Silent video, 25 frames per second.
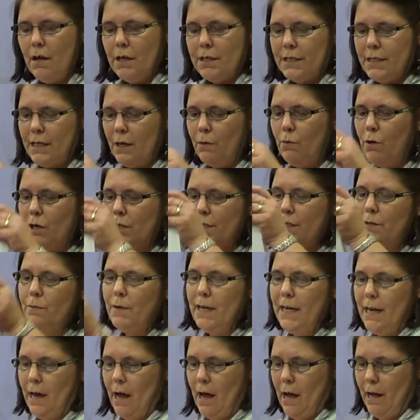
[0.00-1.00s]
So what do
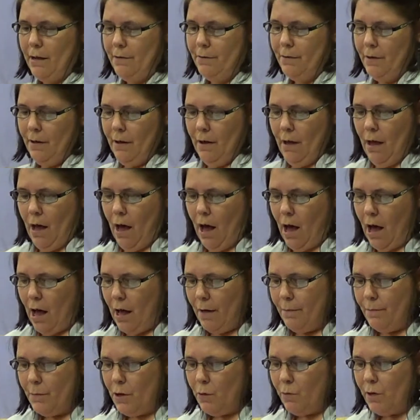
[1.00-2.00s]
we know?
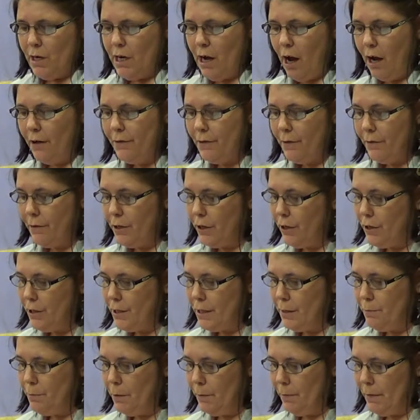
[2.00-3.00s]
We know that the
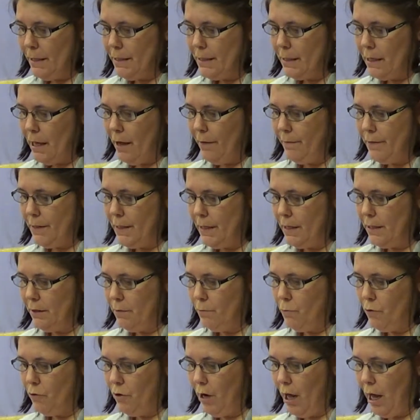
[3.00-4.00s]
cuts to public services
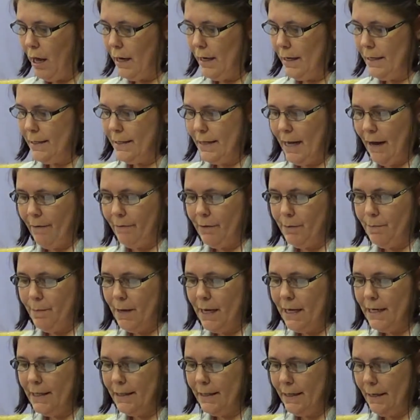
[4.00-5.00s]
are more likely to have the
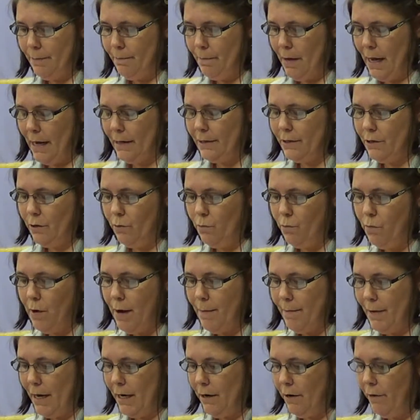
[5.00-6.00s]
biggest impact on
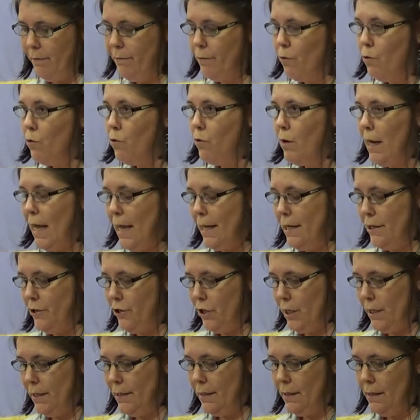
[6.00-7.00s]
women of all
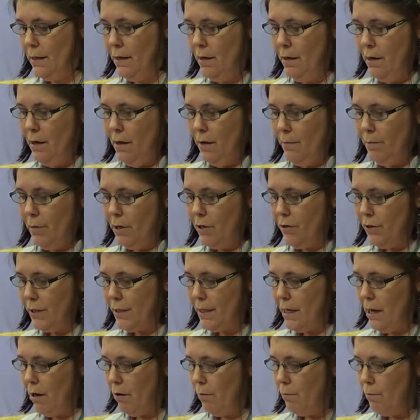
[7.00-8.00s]
ages
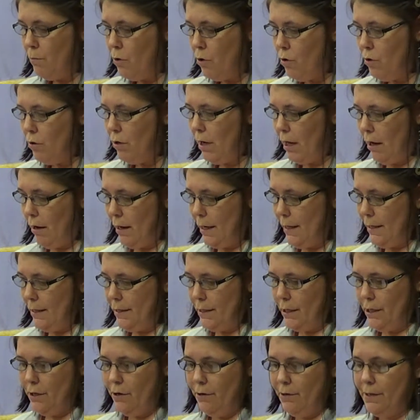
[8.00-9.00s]
because they are more likely
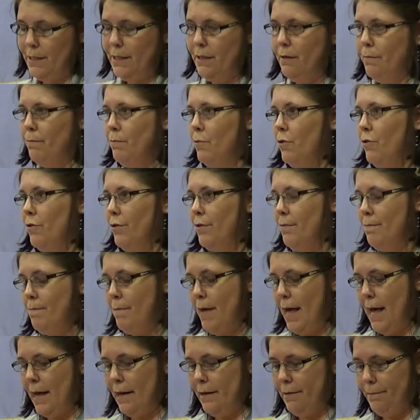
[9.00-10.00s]
to use them more than
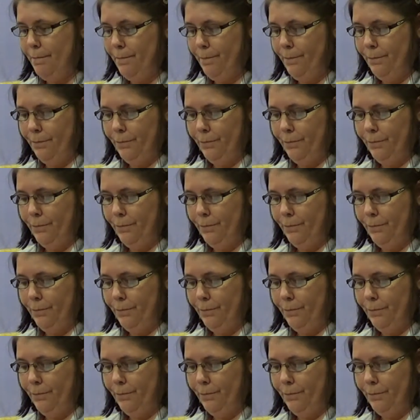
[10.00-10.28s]
men.